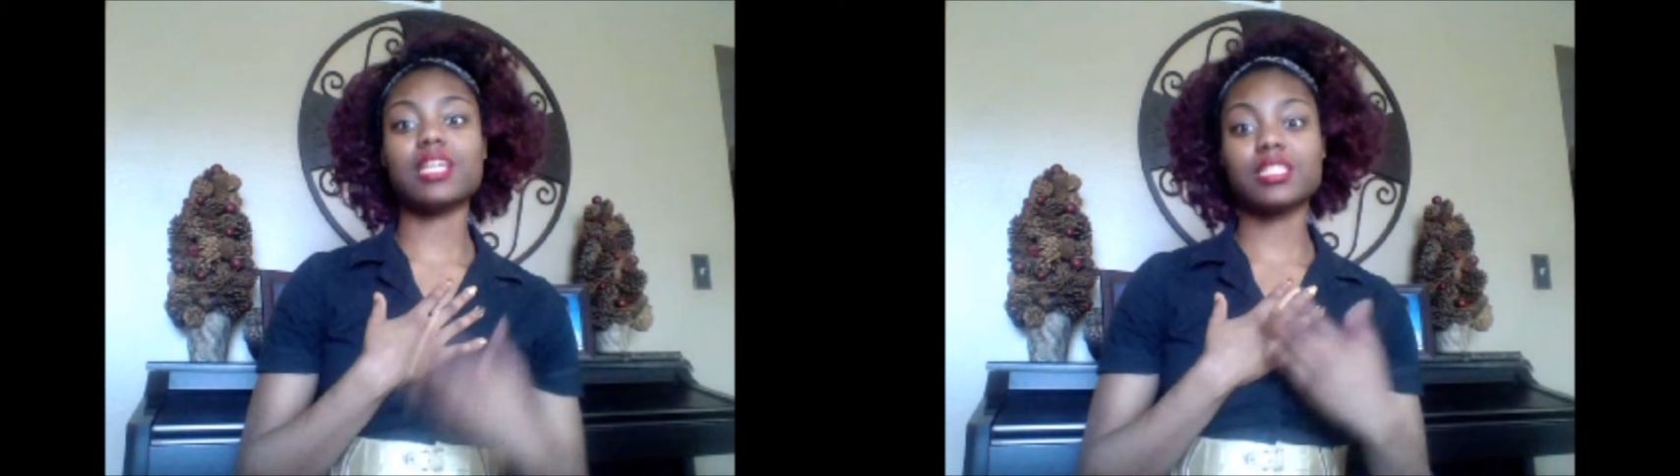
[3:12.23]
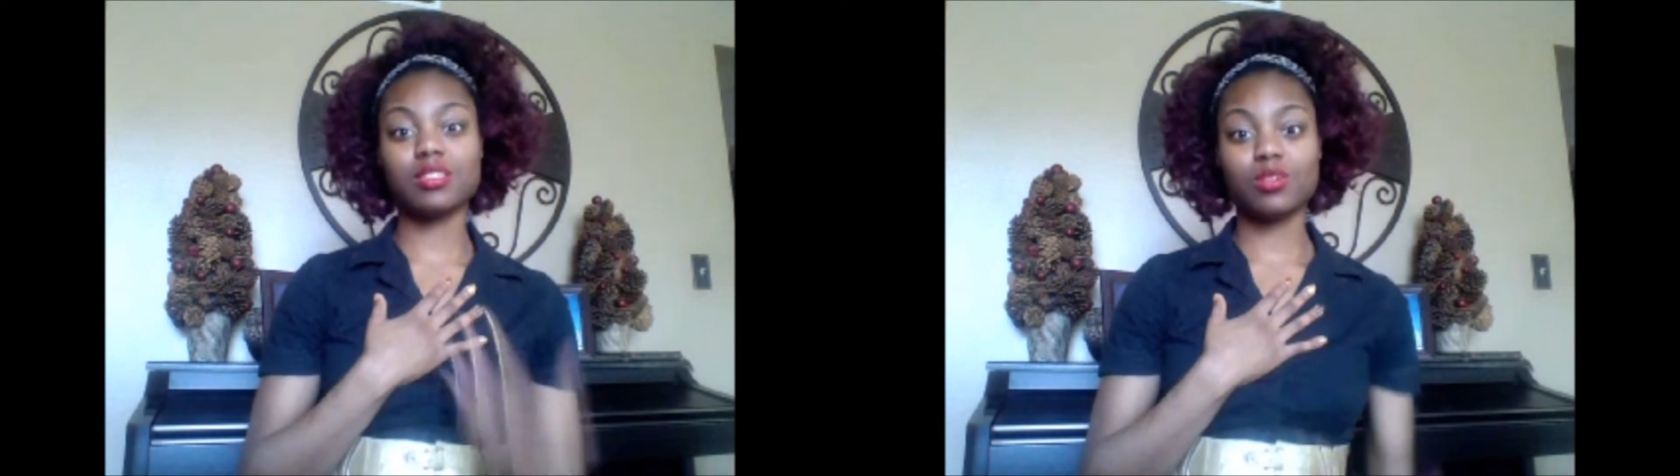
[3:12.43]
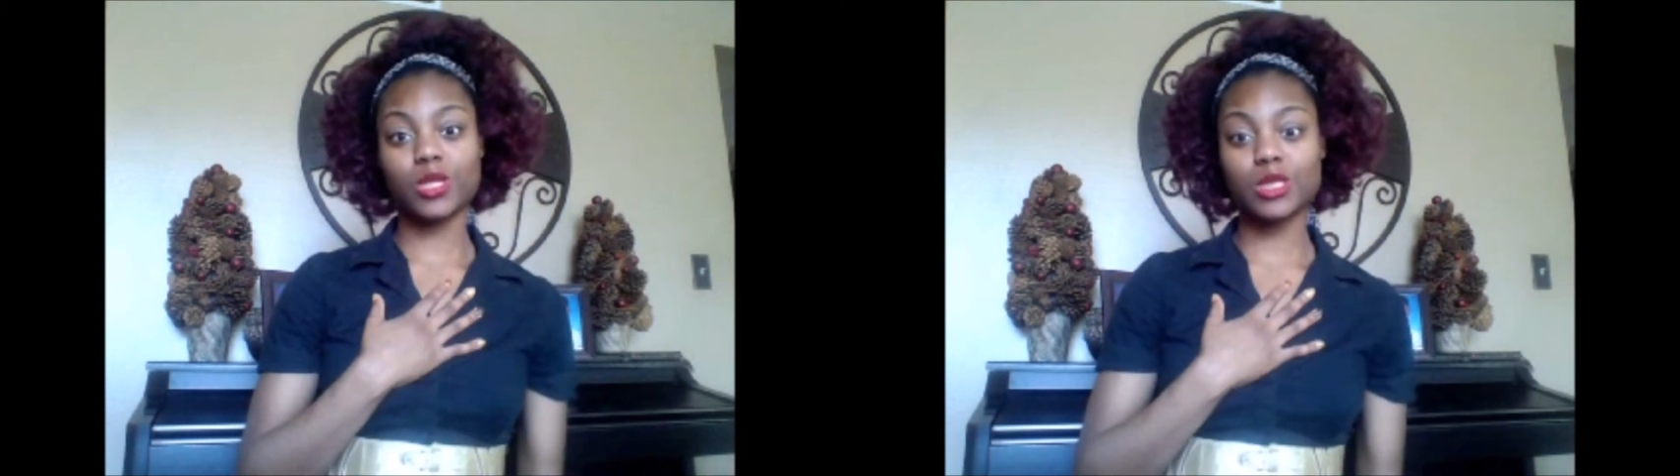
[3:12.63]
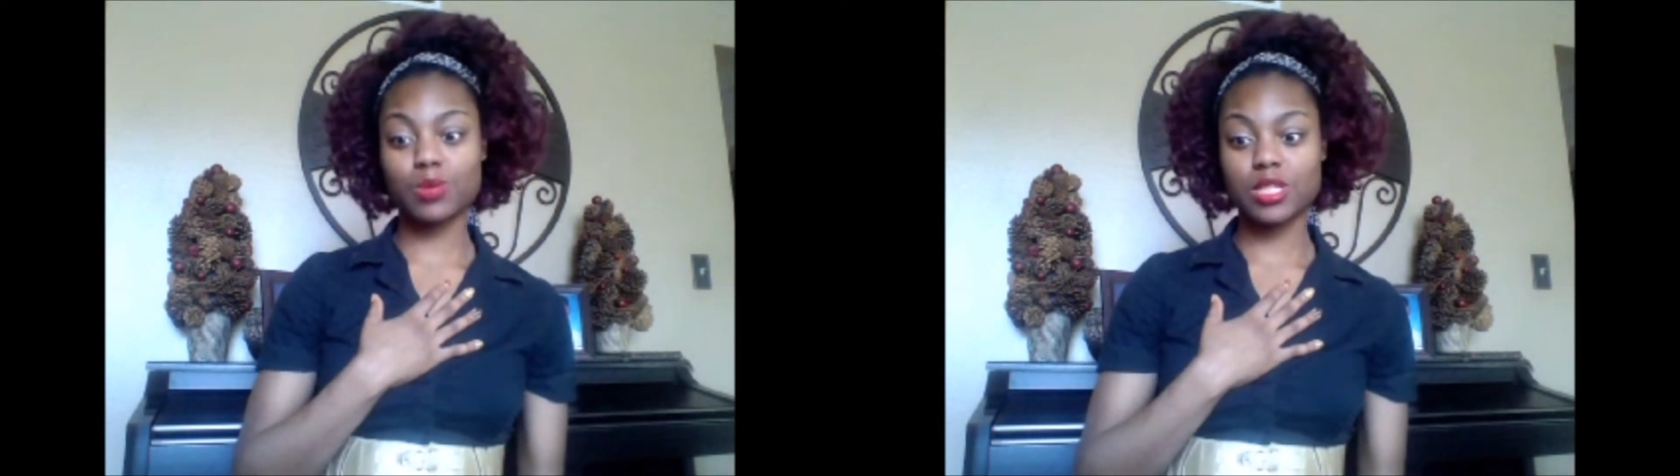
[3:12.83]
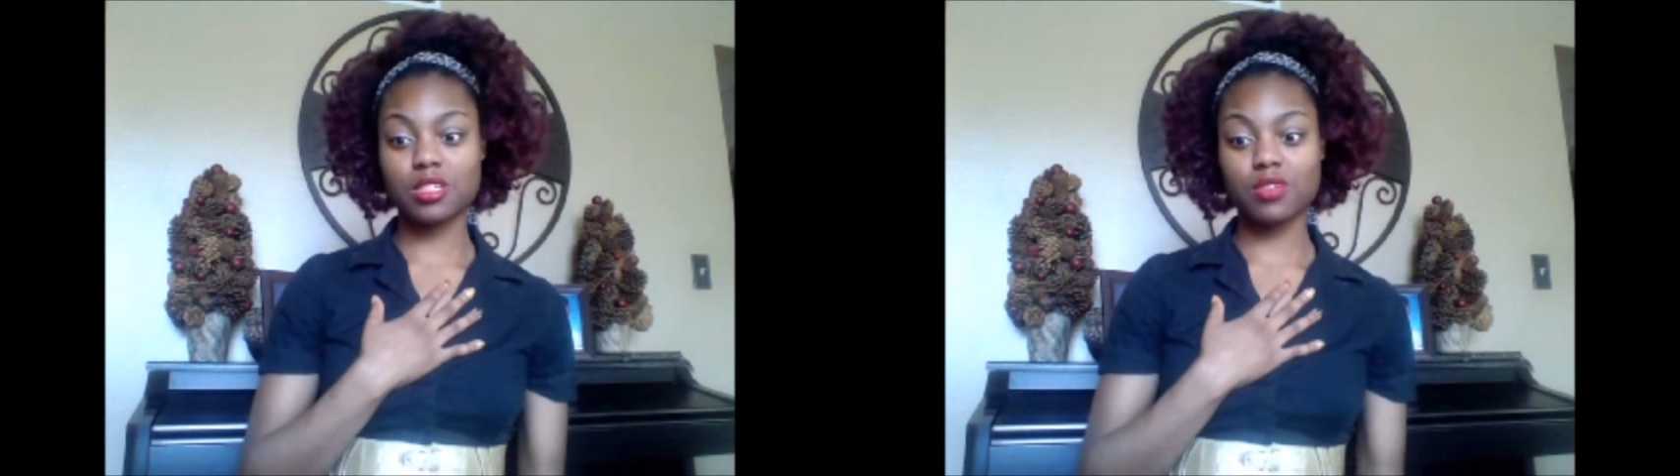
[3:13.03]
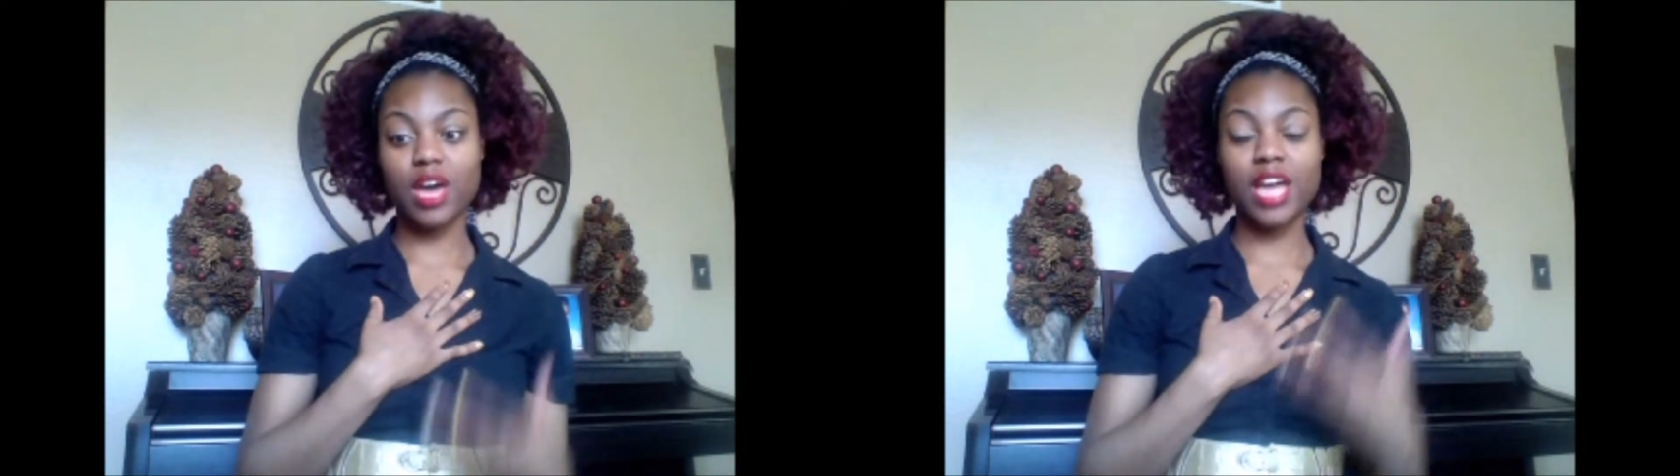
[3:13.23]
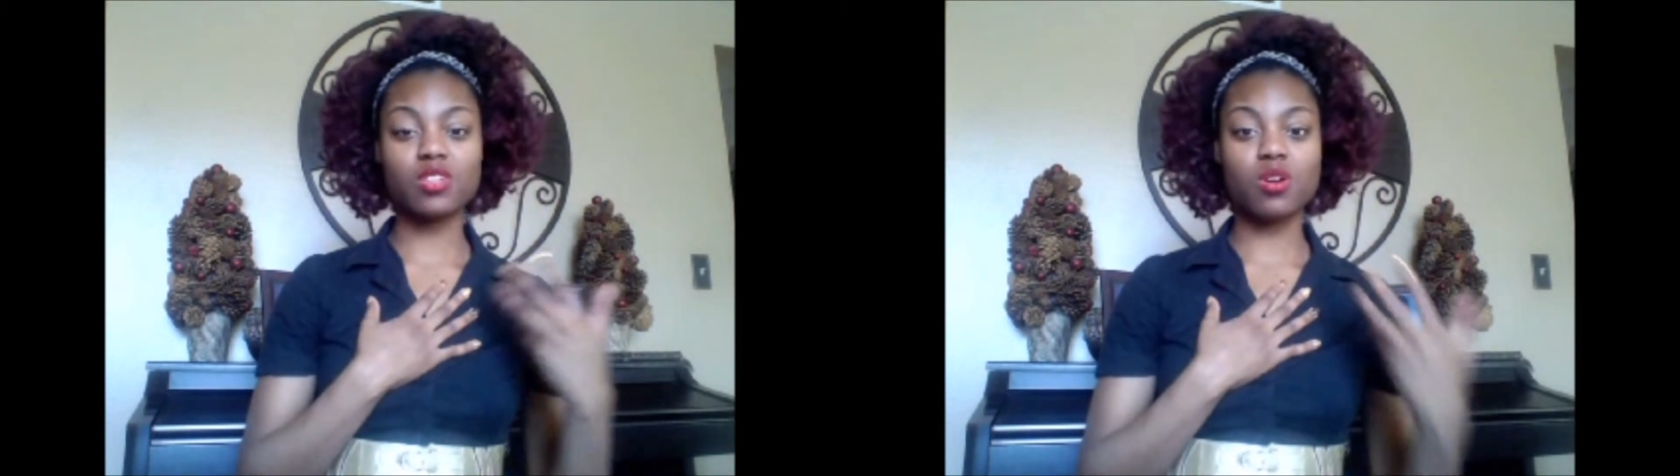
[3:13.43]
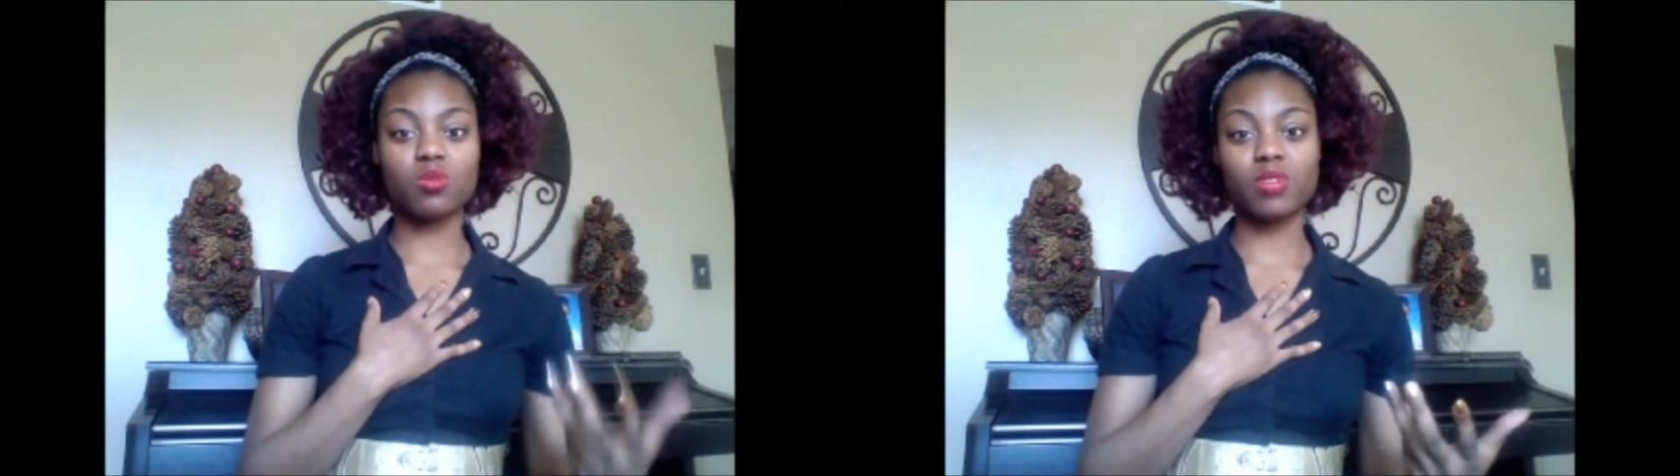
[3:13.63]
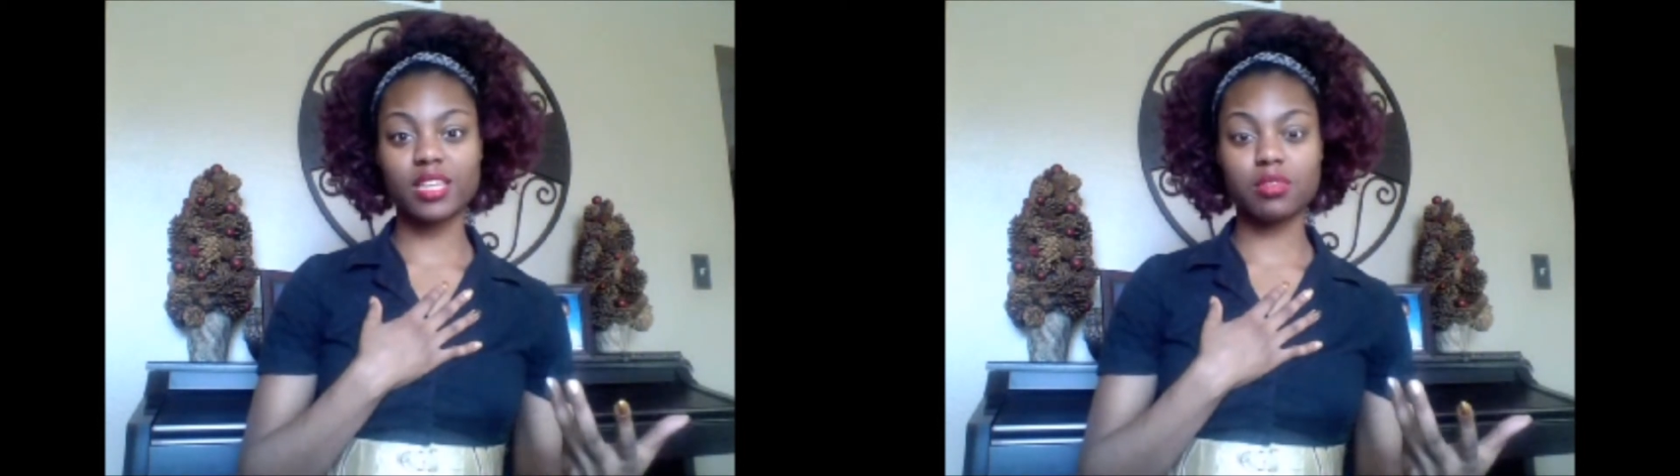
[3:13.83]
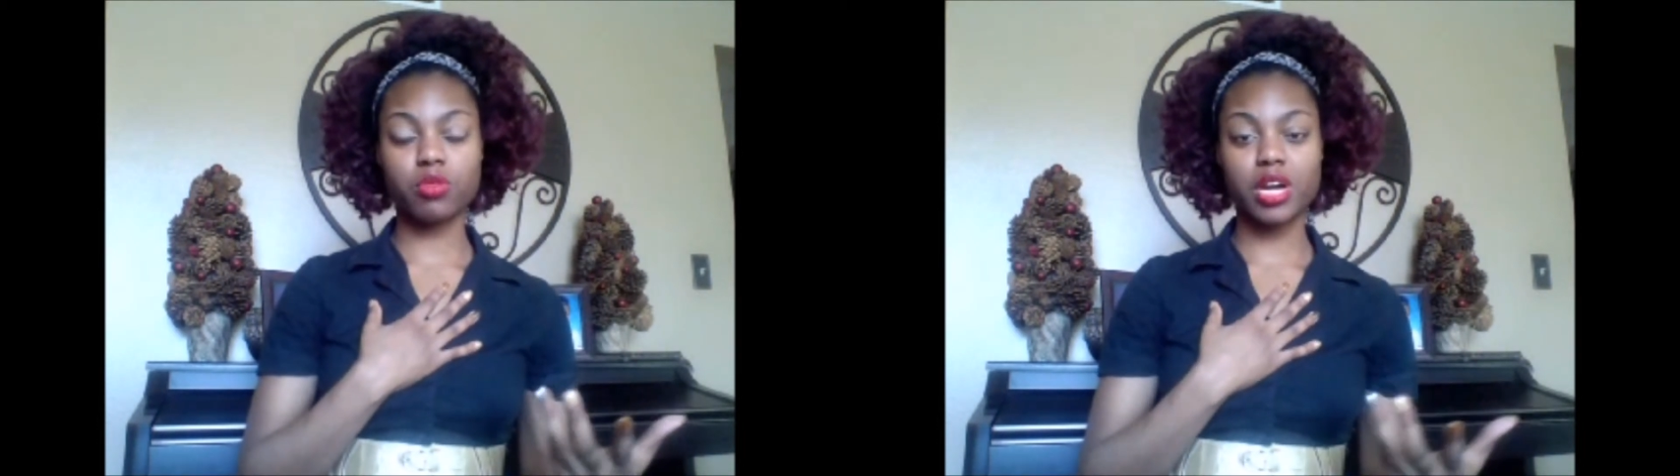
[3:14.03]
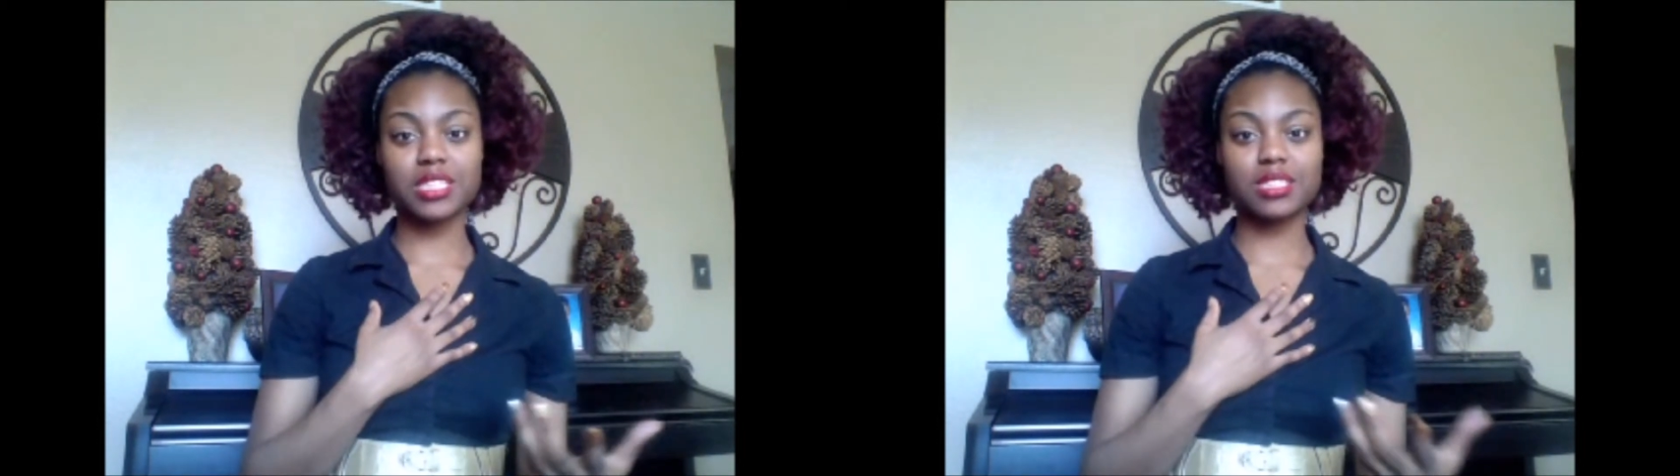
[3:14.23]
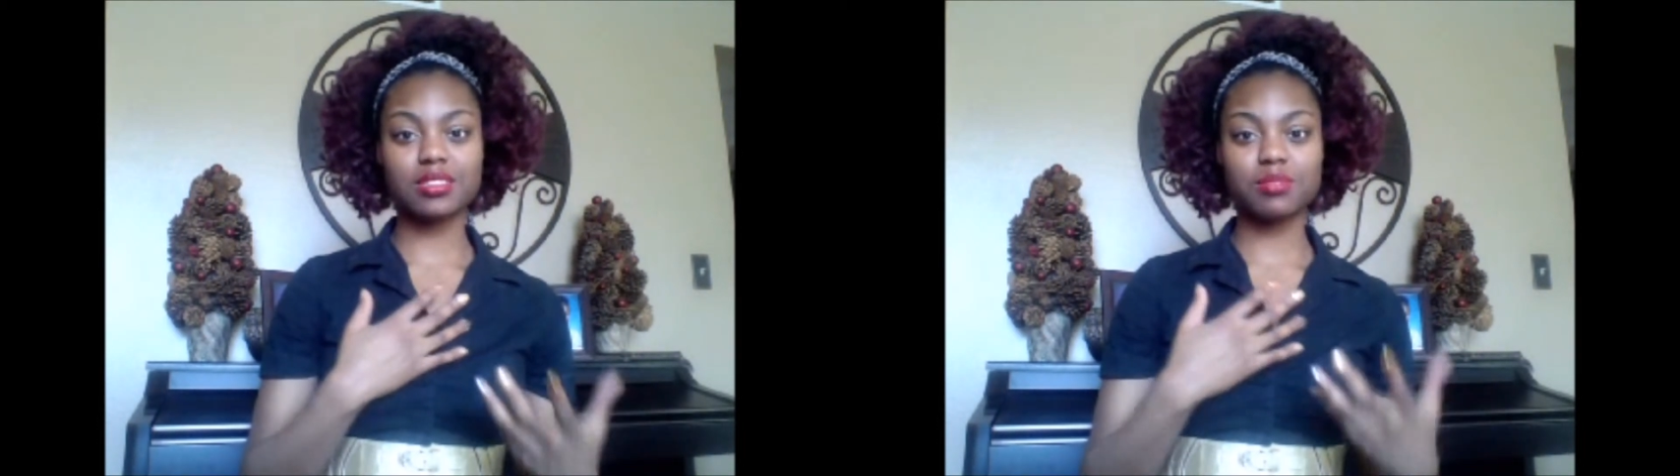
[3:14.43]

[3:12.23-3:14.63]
that's a little expensive. I don't like the price.